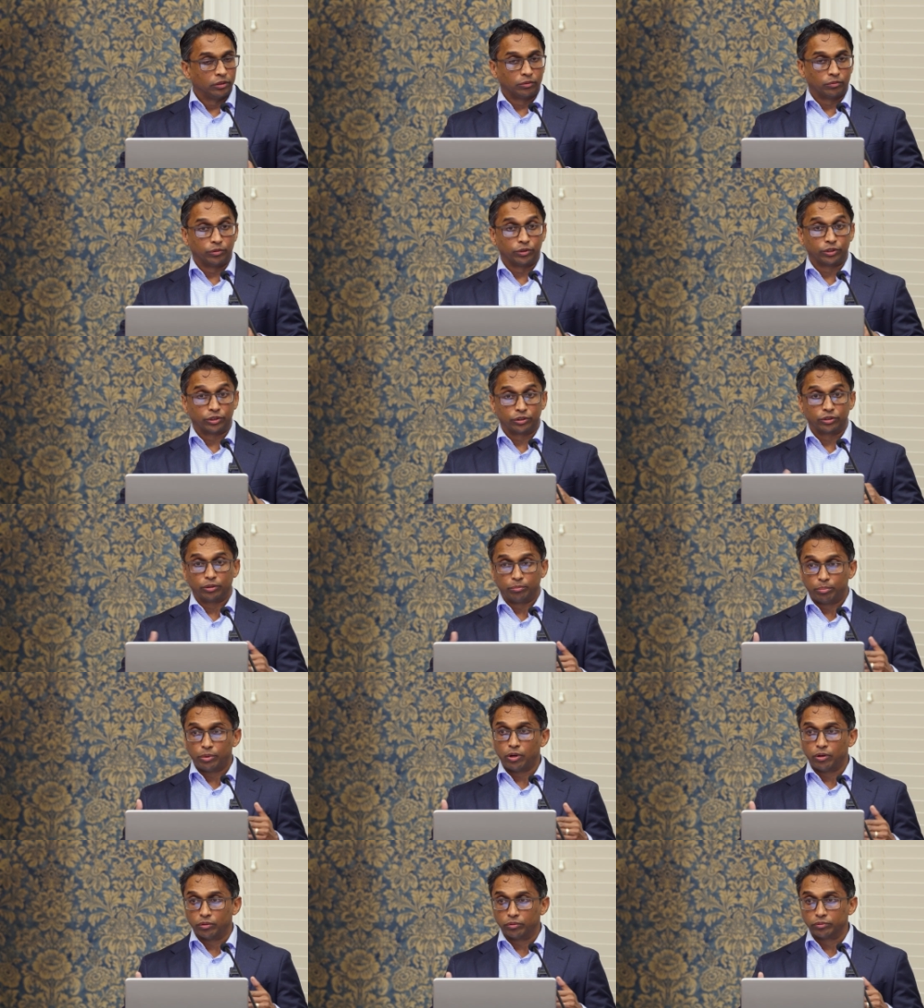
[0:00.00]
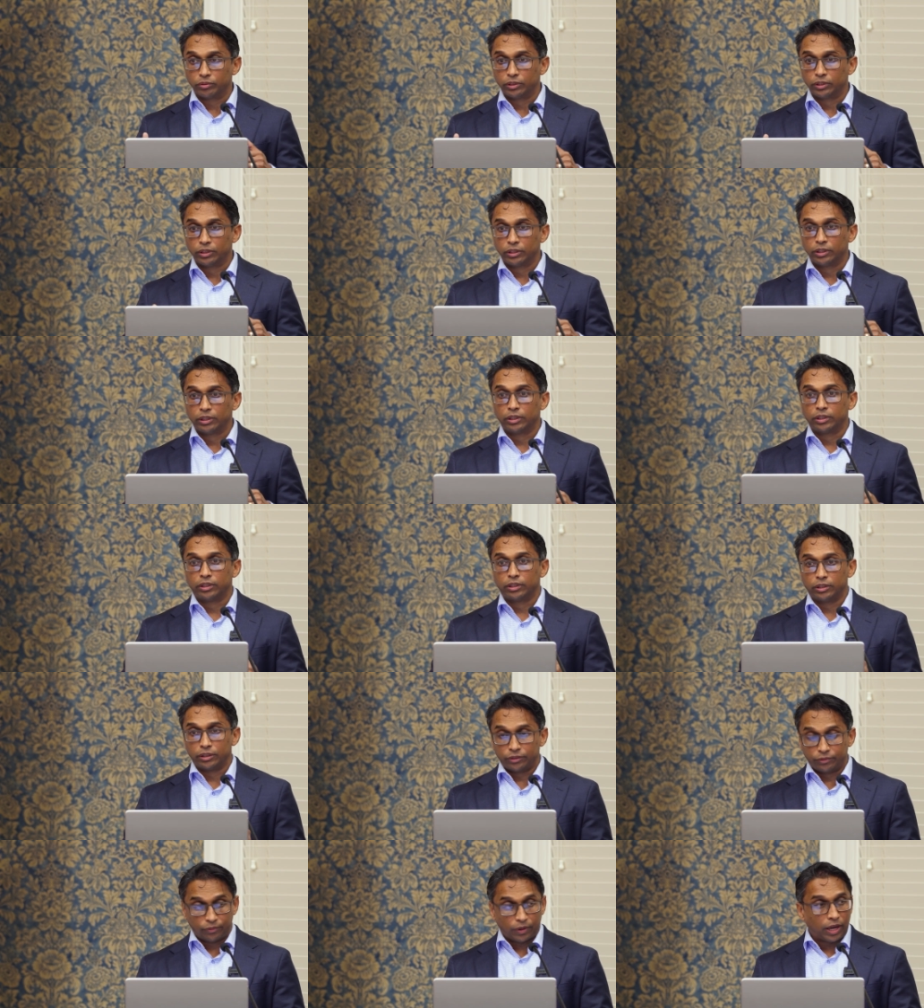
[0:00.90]
which is the bone,
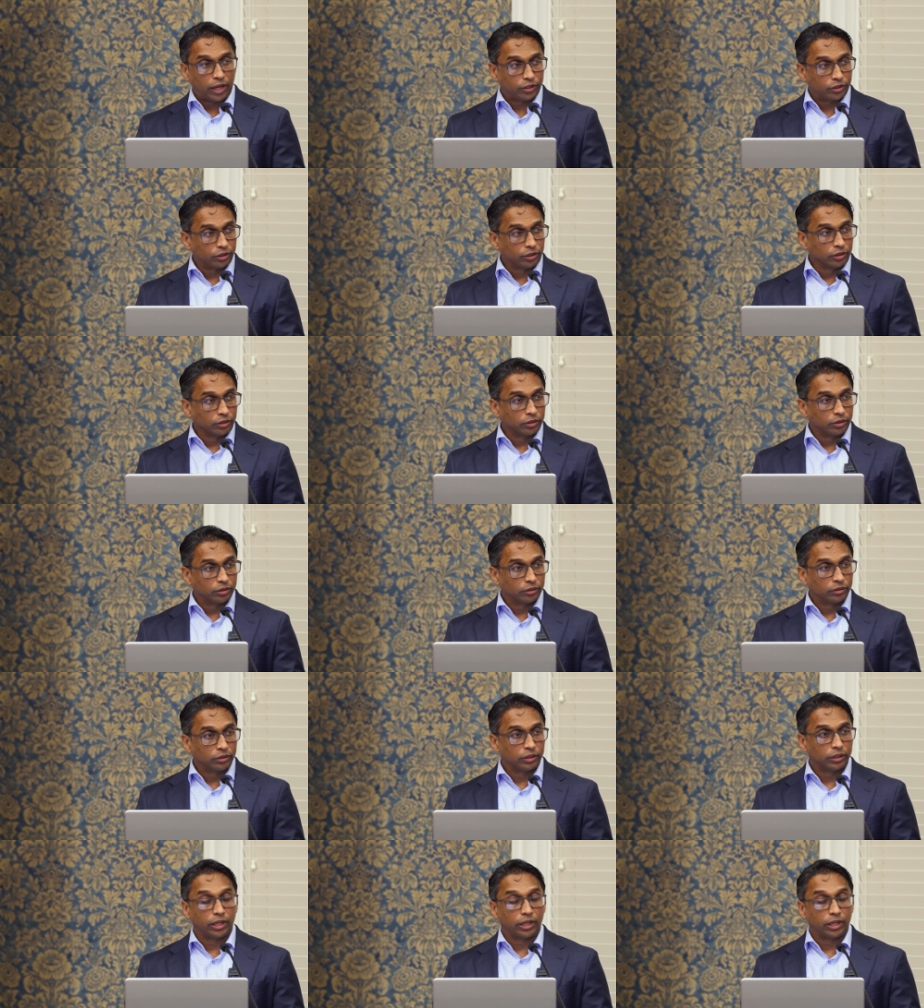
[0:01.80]
is vascular,